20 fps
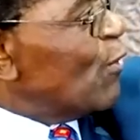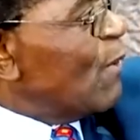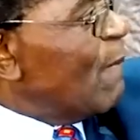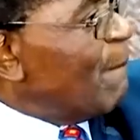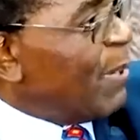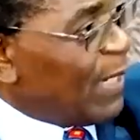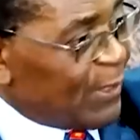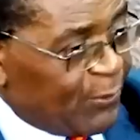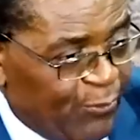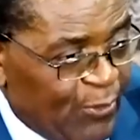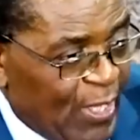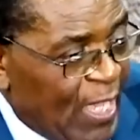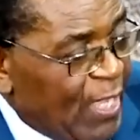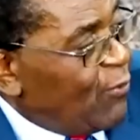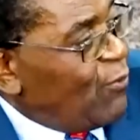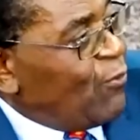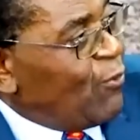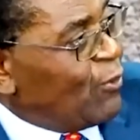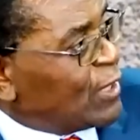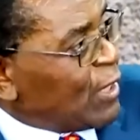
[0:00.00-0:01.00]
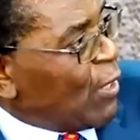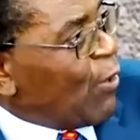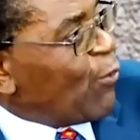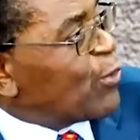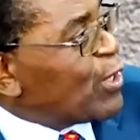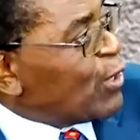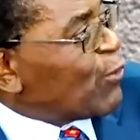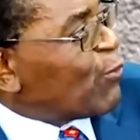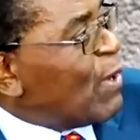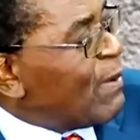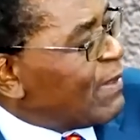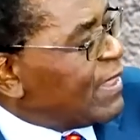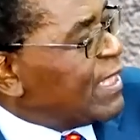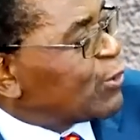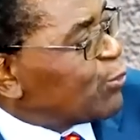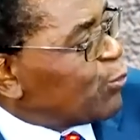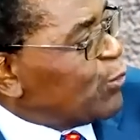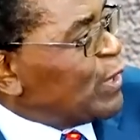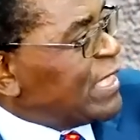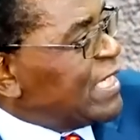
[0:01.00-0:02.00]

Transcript: But we ari kungotaurirwa the sweet